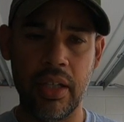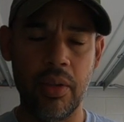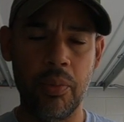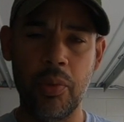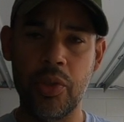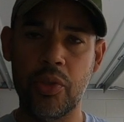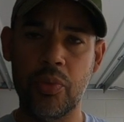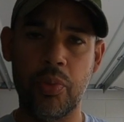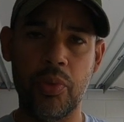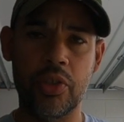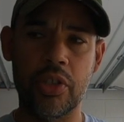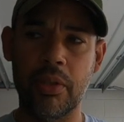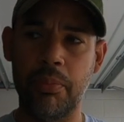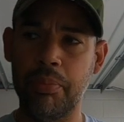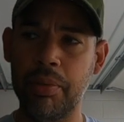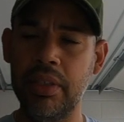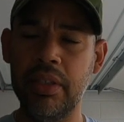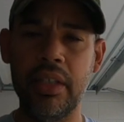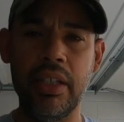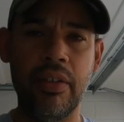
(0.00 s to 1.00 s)
which was
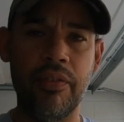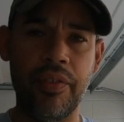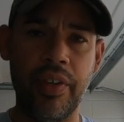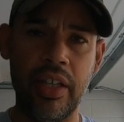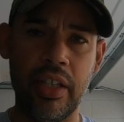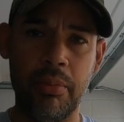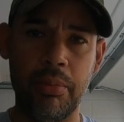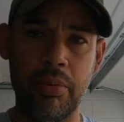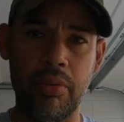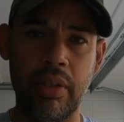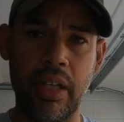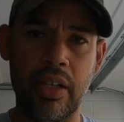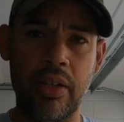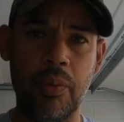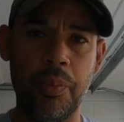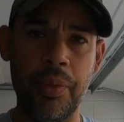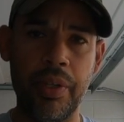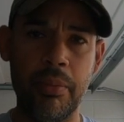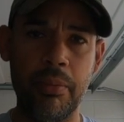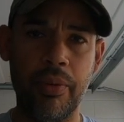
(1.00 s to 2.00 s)
completely available like
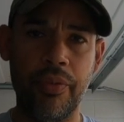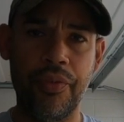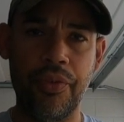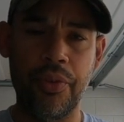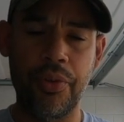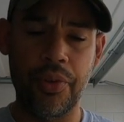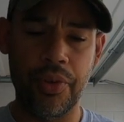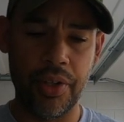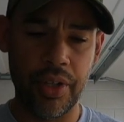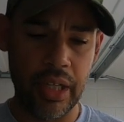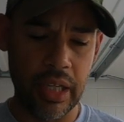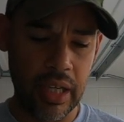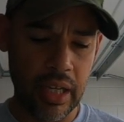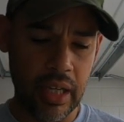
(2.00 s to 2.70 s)
a week before.